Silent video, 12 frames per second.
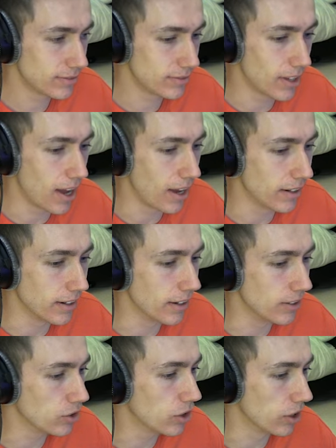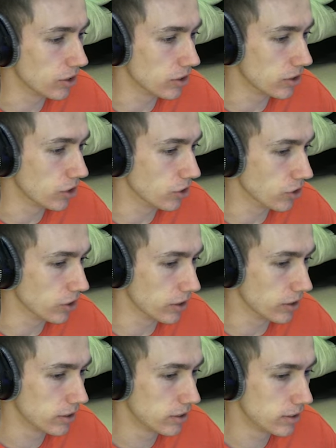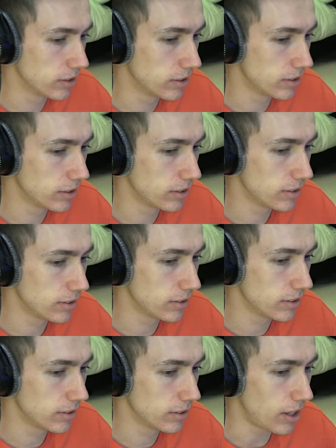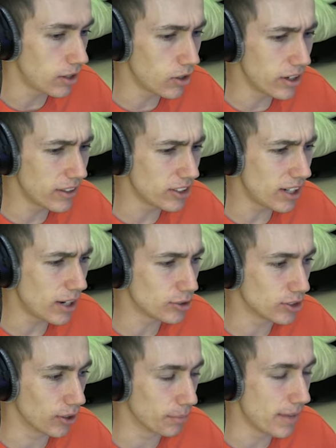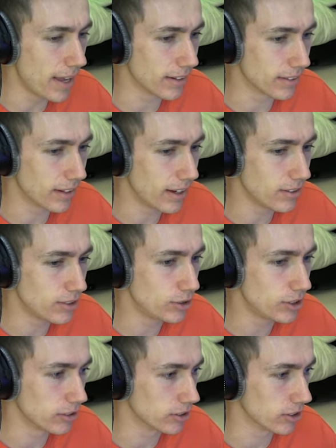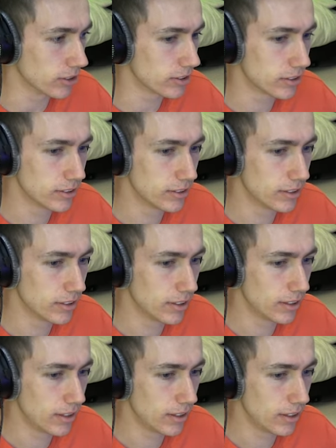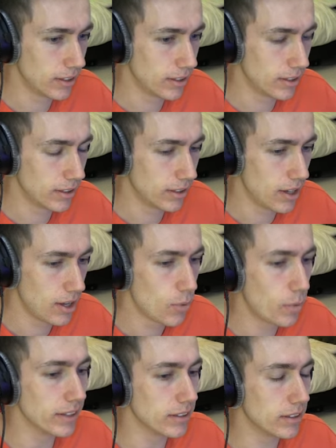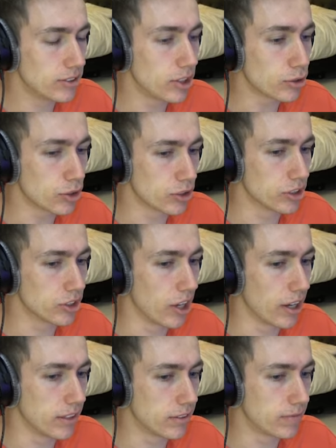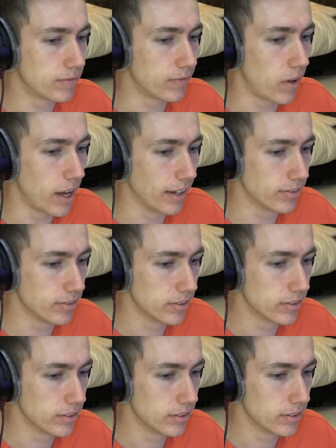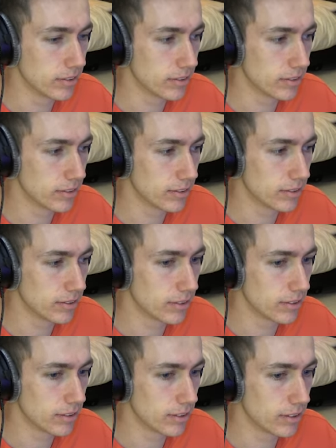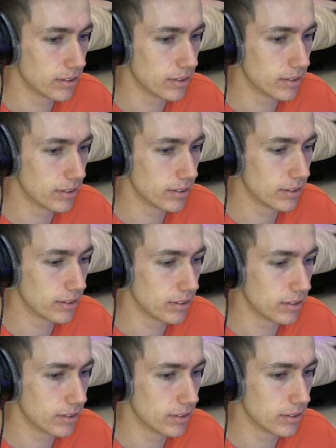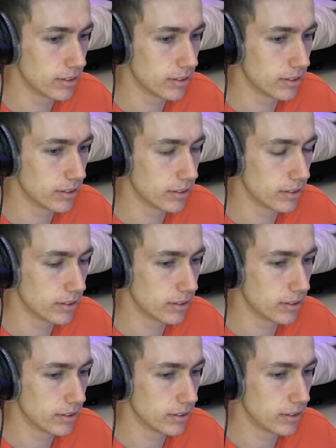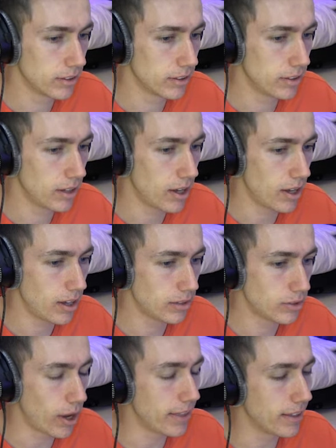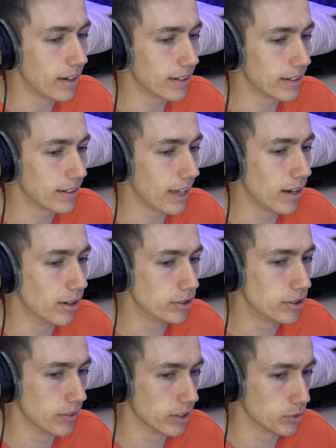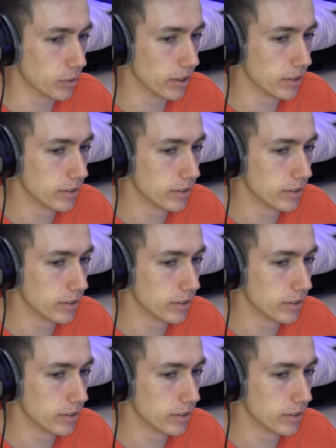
No, no, no. You're good. You're good. You're good. shot on me, and they've been using it. I got another shell shock. man! I had two shell shocks. Reese is a. Uh... Wait, shell shock does 35. Um. Or yes. So I think I could get Lucifer this one.